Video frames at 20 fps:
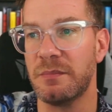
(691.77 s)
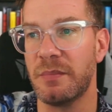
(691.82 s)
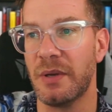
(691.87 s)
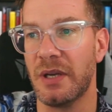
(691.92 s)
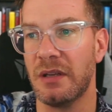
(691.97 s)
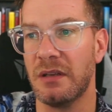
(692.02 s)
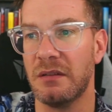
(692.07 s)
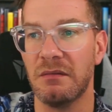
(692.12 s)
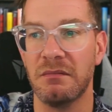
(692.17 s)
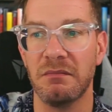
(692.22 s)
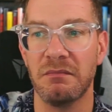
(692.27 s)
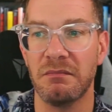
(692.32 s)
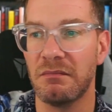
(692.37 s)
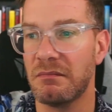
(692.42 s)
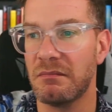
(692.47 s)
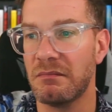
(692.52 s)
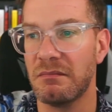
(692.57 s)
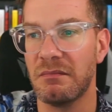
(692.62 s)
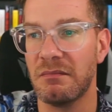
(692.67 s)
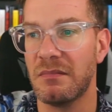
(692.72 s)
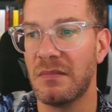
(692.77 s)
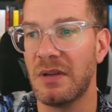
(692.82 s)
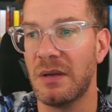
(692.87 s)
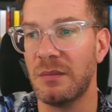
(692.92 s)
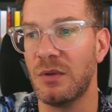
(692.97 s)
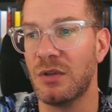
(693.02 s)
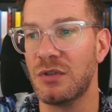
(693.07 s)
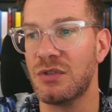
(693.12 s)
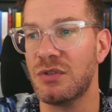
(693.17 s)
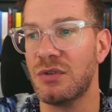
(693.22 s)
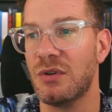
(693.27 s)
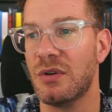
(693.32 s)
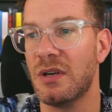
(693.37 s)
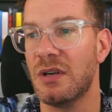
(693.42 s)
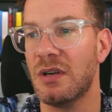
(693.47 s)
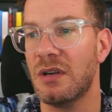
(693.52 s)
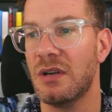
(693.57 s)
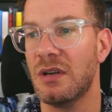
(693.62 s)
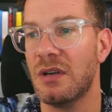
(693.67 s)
but I'm not sure.